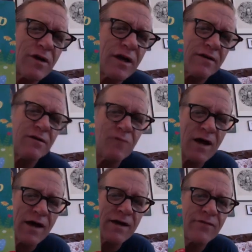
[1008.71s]
I don't know why
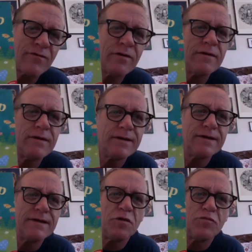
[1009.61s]
I never
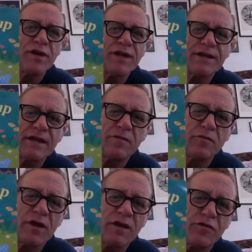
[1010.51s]
picked it,
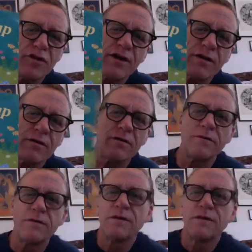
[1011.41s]
but it's pretty cool.